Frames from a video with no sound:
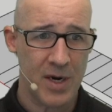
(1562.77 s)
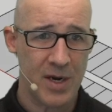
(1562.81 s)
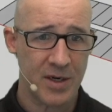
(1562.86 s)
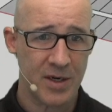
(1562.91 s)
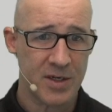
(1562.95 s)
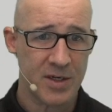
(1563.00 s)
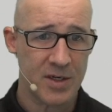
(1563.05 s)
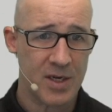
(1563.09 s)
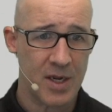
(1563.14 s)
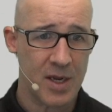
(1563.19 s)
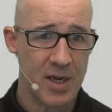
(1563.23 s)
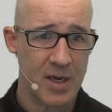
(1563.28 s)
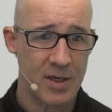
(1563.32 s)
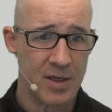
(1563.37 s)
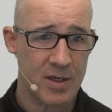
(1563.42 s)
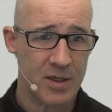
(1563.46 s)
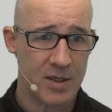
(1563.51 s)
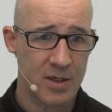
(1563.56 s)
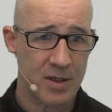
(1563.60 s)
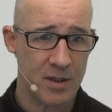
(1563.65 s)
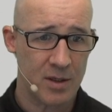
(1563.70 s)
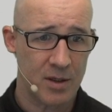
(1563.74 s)

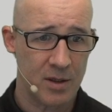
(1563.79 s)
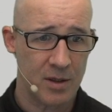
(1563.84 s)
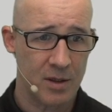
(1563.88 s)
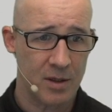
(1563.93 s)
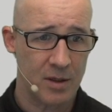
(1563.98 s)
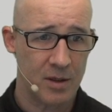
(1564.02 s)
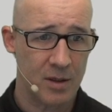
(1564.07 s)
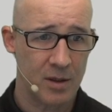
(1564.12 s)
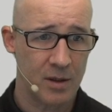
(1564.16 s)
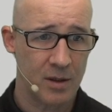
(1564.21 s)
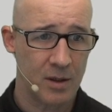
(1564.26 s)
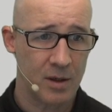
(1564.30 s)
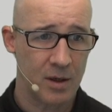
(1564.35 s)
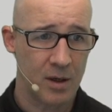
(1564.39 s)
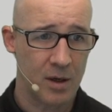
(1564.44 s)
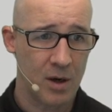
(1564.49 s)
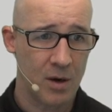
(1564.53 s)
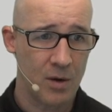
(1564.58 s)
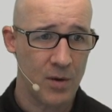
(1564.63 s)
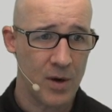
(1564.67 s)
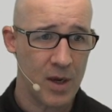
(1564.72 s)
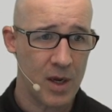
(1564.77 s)
extents,
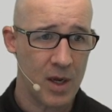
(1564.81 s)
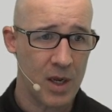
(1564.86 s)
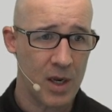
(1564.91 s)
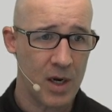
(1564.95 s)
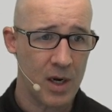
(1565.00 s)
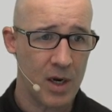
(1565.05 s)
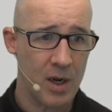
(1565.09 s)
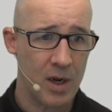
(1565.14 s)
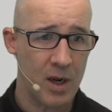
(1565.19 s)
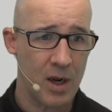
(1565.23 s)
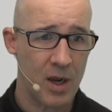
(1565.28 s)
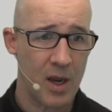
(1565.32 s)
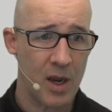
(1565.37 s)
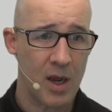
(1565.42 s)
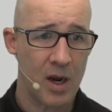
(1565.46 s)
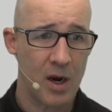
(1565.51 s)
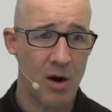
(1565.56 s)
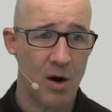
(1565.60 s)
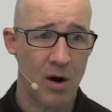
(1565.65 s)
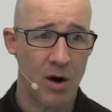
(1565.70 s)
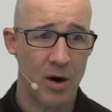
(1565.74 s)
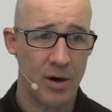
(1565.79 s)
go in,
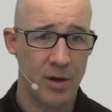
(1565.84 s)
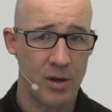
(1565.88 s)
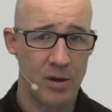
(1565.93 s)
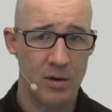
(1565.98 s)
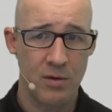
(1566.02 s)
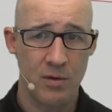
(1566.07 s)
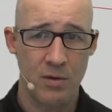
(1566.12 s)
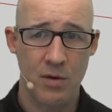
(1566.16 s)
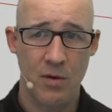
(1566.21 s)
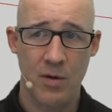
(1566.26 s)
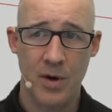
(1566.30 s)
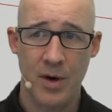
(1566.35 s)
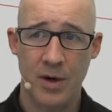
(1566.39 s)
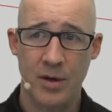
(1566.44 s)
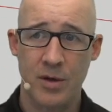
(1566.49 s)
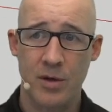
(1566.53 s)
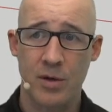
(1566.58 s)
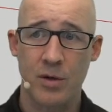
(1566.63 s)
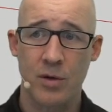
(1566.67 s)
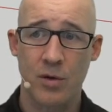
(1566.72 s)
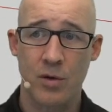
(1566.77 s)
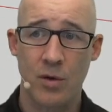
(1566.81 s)
and are you going
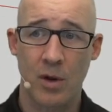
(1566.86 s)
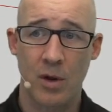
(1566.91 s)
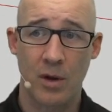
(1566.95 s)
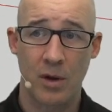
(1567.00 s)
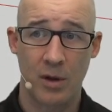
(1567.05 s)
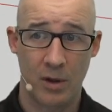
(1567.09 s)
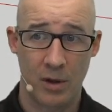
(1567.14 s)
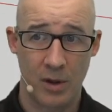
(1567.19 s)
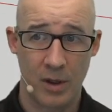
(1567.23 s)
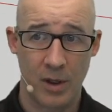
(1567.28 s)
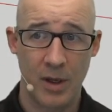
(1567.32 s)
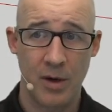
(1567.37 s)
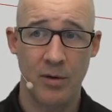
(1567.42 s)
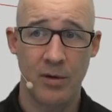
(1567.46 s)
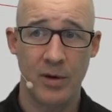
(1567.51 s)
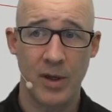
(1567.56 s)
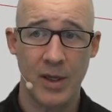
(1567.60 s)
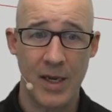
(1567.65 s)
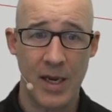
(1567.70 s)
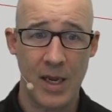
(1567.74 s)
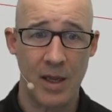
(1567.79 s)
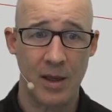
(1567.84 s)
to
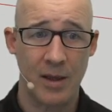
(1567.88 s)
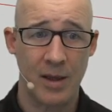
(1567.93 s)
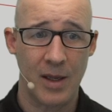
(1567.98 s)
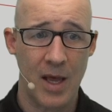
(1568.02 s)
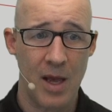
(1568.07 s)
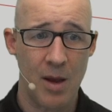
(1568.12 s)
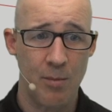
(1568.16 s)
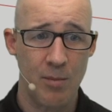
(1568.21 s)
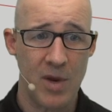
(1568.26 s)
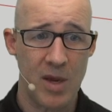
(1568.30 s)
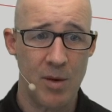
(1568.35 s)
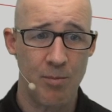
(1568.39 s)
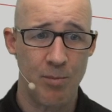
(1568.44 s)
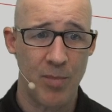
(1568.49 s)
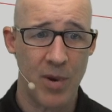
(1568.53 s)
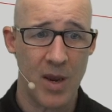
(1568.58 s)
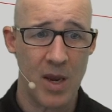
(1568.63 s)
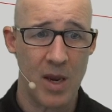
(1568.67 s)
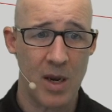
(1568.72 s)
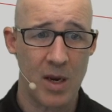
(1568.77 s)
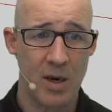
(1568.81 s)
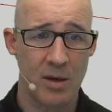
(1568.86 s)
literally let me
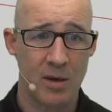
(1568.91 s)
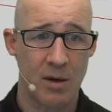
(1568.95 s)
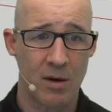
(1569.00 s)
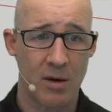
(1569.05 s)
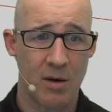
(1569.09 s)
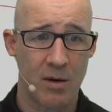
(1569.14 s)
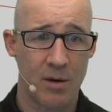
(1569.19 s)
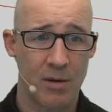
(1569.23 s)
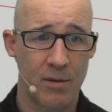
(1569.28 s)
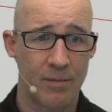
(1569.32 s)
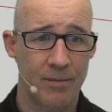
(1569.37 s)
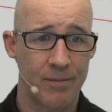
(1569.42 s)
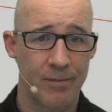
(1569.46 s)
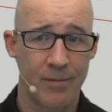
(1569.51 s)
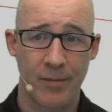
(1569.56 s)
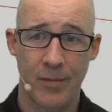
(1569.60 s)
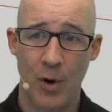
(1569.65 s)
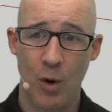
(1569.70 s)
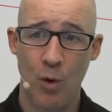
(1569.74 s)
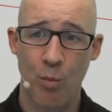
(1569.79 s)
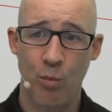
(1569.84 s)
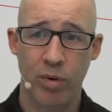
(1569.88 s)
paint?
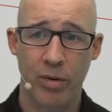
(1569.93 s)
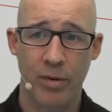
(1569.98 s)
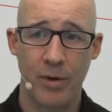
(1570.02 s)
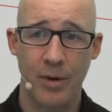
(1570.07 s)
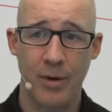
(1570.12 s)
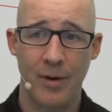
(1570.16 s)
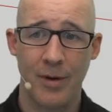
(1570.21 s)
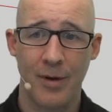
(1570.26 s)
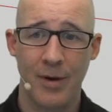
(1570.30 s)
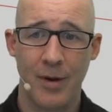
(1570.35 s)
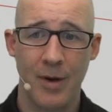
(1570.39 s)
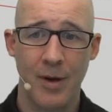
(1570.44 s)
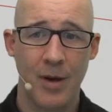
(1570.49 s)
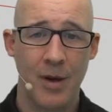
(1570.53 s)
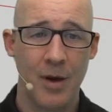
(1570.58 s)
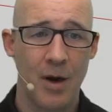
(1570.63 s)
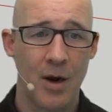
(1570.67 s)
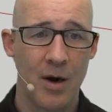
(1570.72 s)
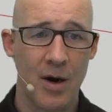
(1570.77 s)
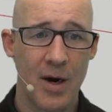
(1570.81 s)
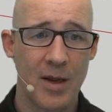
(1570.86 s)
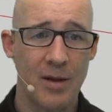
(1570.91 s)
Nope.
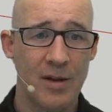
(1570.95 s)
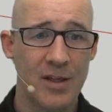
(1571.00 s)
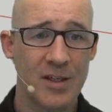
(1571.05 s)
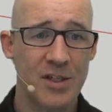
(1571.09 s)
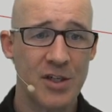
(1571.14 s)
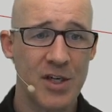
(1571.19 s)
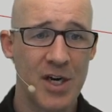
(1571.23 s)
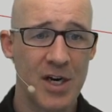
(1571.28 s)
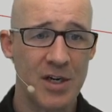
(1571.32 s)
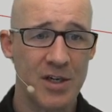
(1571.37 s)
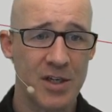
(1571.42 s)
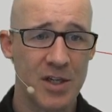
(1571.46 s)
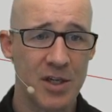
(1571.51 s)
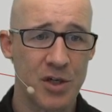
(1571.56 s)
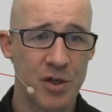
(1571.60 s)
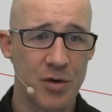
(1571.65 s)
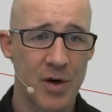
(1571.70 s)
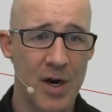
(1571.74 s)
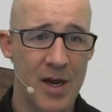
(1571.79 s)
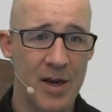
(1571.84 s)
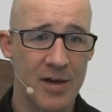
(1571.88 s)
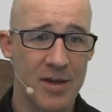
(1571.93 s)
All right, let's change the
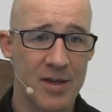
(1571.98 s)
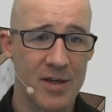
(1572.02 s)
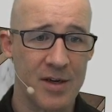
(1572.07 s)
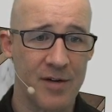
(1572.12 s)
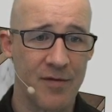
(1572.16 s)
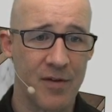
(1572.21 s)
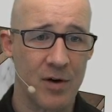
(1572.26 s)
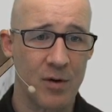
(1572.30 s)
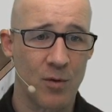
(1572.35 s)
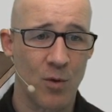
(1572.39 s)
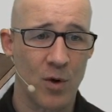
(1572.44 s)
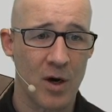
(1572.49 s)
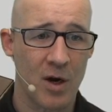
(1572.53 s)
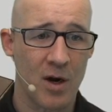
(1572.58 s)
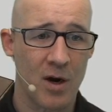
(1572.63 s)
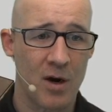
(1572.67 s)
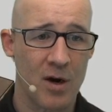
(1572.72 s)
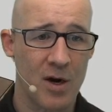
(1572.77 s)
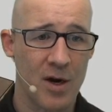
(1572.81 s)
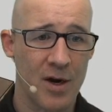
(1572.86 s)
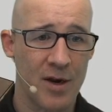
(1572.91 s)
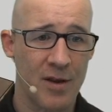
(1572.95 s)
tread, see if it'll work
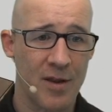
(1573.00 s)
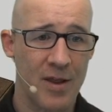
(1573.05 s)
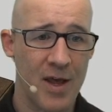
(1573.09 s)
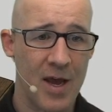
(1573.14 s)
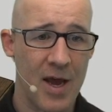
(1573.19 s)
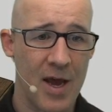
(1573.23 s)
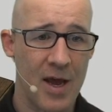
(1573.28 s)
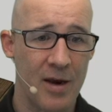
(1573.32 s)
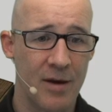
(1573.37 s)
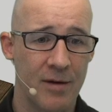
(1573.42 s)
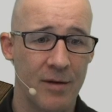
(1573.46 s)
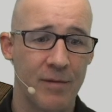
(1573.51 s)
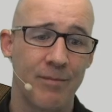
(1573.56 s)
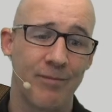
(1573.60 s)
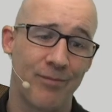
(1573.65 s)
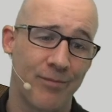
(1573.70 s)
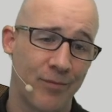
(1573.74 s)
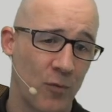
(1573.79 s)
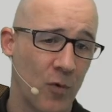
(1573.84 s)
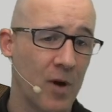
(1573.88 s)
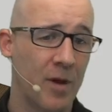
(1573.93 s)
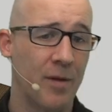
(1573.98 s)
on that.
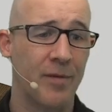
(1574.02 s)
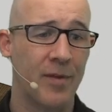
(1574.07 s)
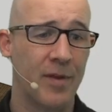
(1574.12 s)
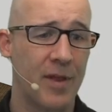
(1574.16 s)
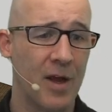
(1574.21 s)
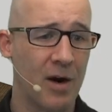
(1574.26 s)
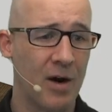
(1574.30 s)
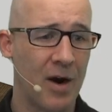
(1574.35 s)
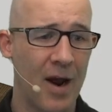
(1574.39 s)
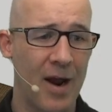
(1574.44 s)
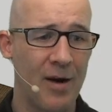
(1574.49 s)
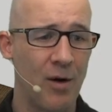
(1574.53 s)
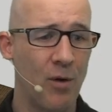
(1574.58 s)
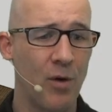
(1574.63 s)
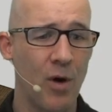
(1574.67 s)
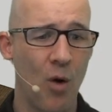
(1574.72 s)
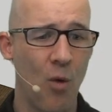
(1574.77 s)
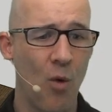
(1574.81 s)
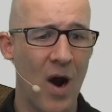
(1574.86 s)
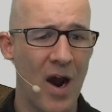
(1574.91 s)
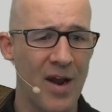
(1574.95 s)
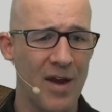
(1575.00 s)
Well, there, I don't know
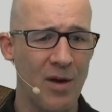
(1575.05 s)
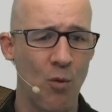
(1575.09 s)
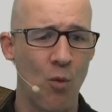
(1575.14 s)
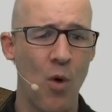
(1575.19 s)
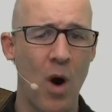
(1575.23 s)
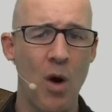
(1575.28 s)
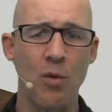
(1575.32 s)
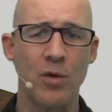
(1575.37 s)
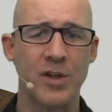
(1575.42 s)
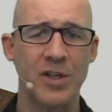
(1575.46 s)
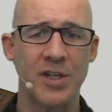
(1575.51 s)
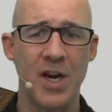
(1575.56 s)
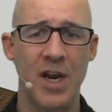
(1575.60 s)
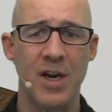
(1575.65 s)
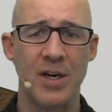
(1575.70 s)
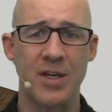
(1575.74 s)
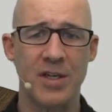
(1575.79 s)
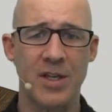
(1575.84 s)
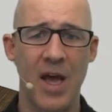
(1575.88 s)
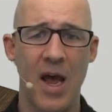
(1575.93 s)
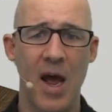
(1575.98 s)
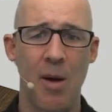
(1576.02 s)
why it won't
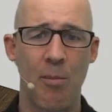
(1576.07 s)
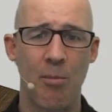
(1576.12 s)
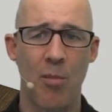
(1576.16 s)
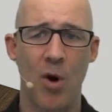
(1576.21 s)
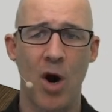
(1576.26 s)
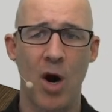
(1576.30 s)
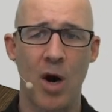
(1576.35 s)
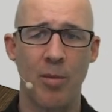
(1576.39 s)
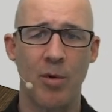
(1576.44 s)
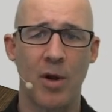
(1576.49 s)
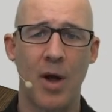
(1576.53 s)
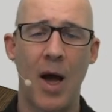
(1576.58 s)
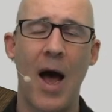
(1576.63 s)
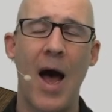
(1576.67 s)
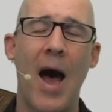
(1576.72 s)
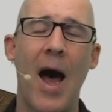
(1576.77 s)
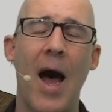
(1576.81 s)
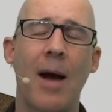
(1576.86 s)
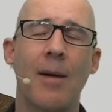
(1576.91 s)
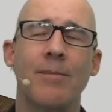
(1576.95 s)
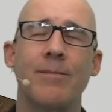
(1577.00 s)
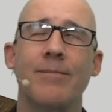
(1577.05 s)
change that marble. Ah,